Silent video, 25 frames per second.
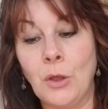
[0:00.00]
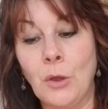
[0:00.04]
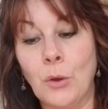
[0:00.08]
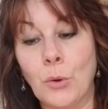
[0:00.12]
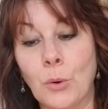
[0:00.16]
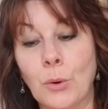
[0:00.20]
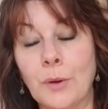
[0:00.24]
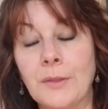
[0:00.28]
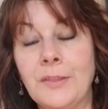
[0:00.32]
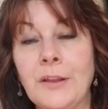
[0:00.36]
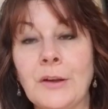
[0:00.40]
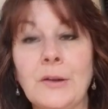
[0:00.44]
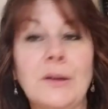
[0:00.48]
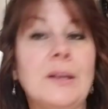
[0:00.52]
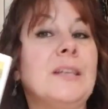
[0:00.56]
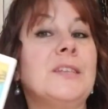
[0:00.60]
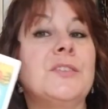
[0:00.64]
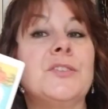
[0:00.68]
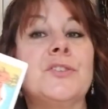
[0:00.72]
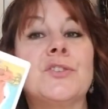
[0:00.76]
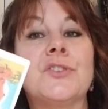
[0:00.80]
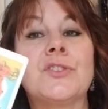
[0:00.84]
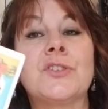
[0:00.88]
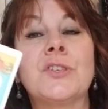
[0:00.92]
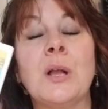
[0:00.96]
or there is
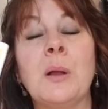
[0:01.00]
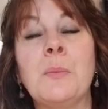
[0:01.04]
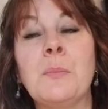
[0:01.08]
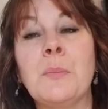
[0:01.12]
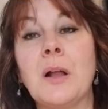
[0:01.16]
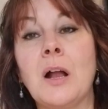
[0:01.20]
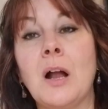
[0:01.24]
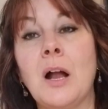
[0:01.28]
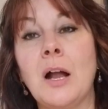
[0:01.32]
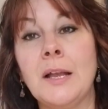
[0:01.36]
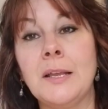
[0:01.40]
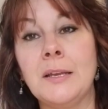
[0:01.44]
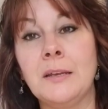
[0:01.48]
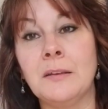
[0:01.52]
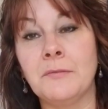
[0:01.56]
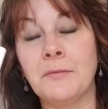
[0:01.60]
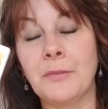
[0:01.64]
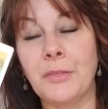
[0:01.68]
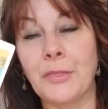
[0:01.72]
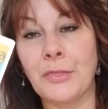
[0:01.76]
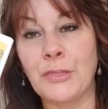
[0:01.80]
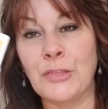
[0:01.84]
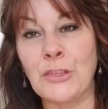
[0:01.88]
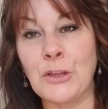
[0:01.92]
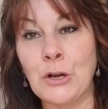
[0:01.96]
some kind of
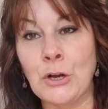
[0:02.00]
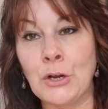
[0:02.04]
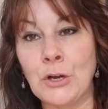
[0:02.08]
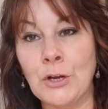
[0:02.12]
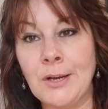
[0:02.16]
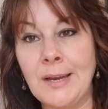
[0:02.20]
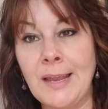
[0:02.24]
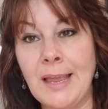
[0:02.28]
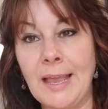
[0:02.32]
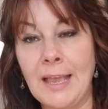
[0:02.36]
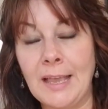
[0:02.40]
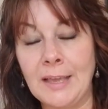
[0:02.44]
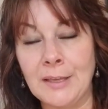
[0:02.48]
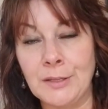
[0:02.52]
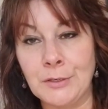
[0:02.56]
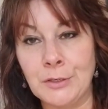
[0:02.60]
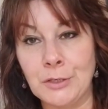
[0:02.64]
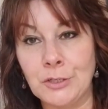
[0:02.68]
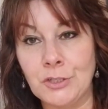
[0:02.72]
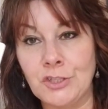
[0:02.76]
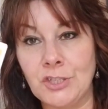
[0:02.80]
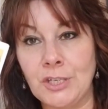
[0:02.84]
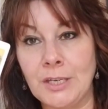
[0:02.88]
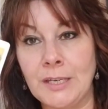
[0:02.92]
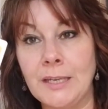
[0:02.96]
third
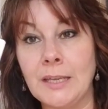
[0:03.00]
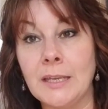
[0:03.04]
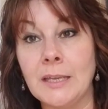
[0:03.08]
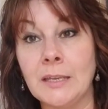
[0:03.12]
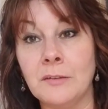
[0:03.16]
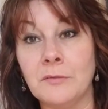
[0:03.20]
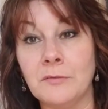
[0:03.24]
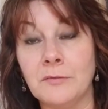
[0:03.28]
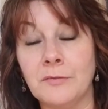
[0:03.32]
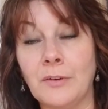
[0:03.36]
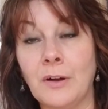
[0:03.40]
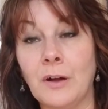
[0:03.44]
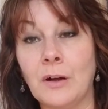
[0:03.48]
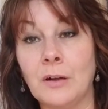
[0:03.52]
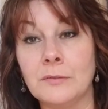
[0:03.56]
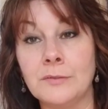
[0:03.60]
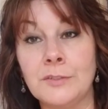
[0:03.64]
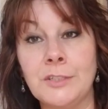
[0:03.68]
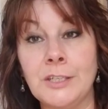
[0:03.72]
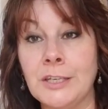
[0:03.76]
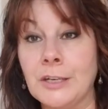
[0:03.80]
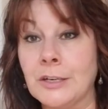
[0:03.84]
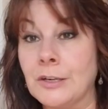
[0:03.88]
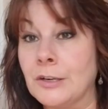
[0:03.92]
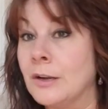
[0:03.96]
energy involved
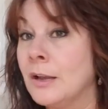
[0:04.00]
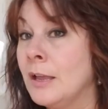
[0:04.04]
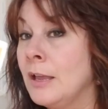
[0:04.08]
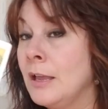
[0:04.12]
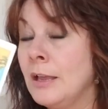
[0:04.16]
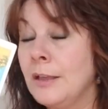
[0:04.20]
here